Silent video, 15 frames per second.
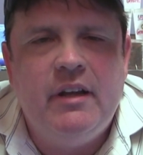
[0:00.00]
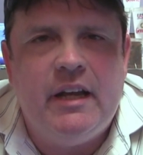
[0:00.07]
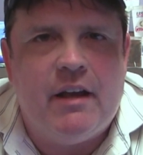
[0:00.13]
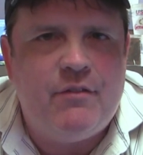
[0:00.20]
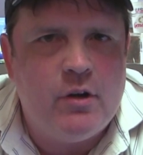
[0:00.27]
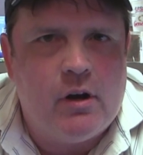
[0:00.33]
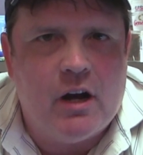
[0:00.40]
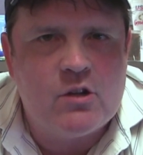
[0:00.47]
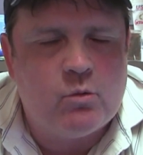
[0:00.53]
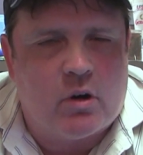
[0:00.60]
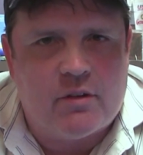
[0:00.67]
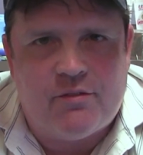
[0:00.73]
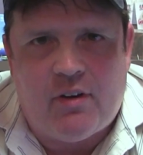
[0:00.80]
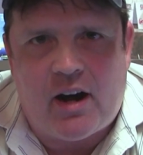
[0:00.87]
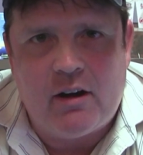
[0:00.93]
If you guys want
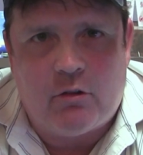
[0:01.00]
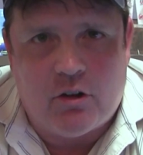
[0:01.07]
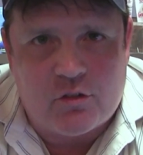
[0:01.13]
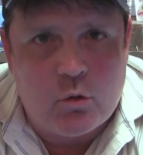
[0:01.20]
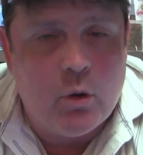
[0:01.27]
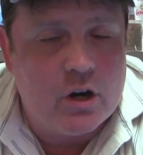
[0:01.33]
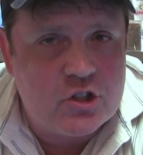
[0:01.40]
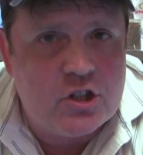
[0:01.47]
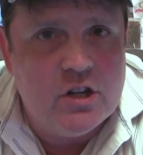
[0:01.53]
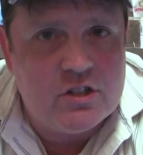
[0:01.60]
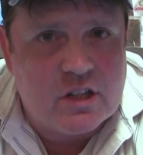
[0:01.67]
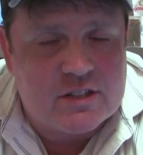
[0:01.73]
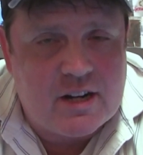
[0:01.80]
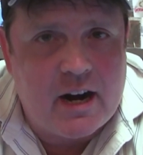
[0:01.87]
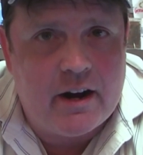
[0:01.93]
to fire off questions,
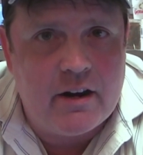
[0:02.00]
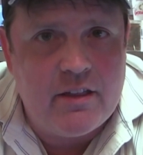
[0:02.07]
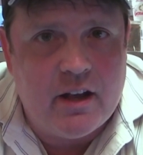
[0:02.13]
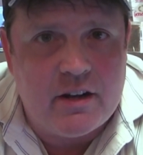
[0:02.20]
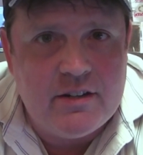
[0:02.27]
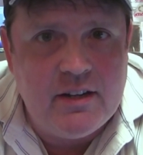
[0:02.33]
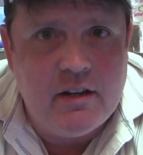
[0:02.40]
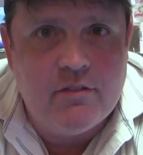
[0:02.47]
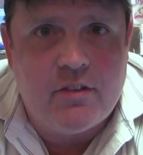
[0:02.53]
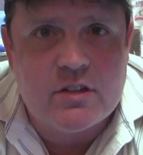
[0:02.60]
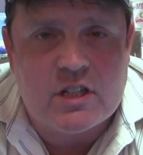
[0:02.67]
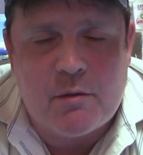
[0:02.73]
it's kind of the idea of this.